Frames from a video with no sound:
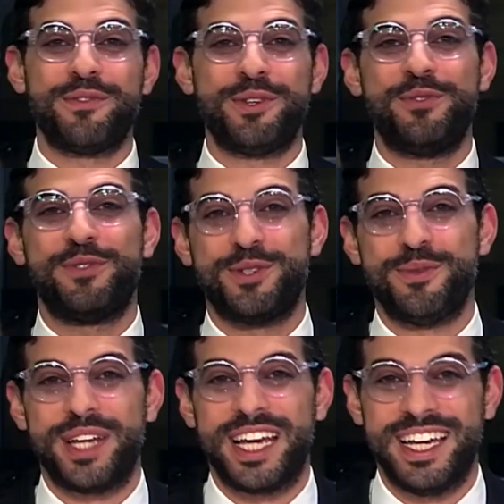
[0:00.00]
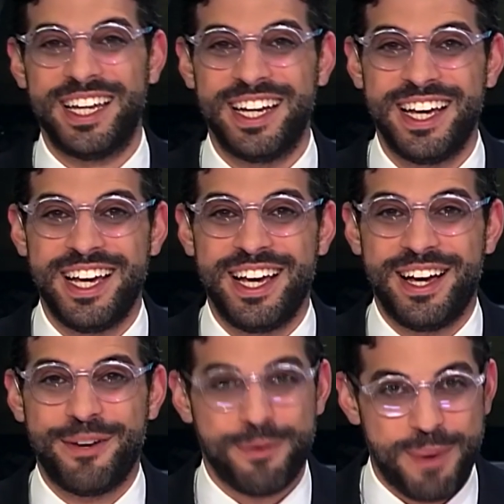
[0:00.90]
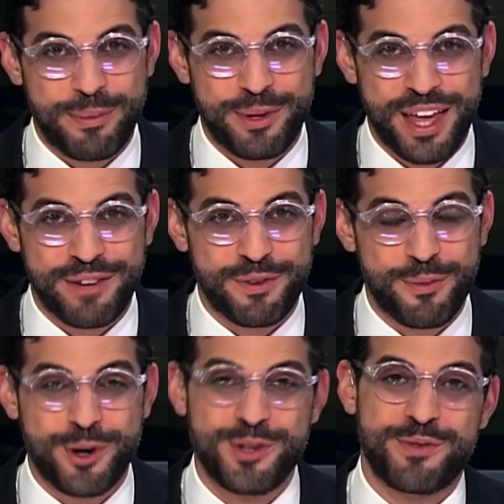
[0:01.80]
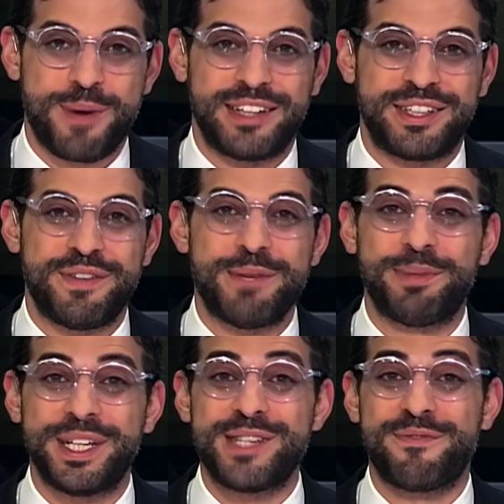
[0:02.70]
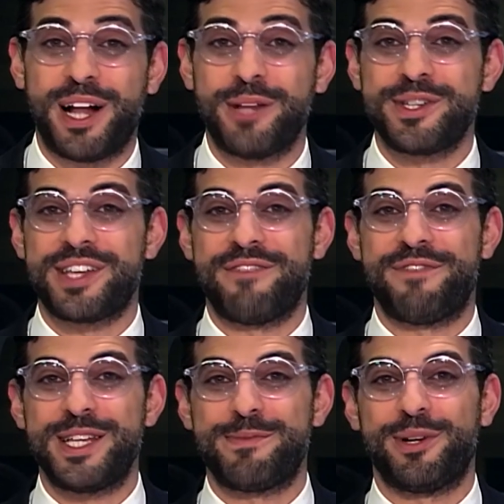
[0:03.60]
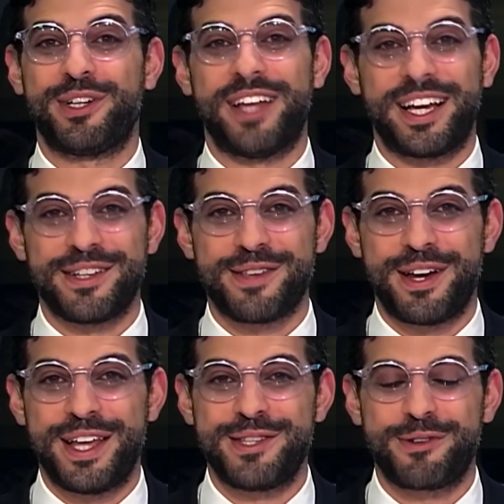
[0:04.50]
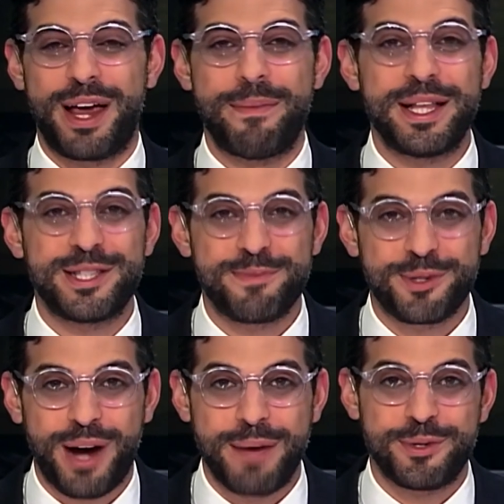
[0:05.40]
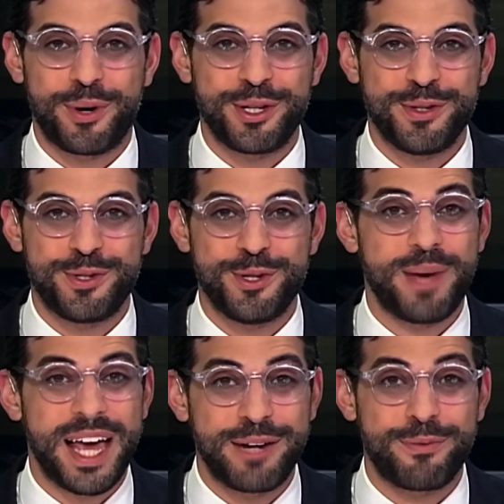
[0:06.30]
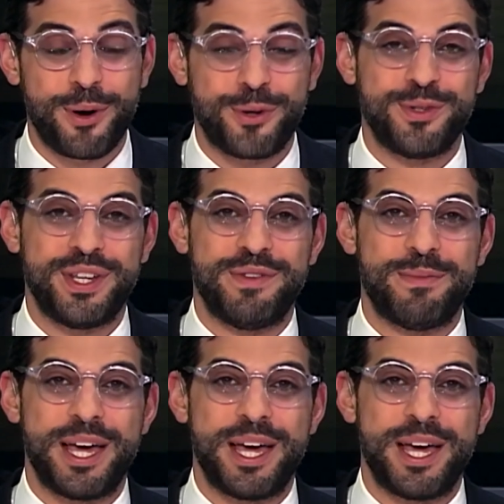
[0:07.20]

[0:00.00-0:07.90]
of you for tuning in. Remember that for more news from ILTV, please follow us on Facebook, like us on Instagram, and subscribe to our YouTube and Roku TV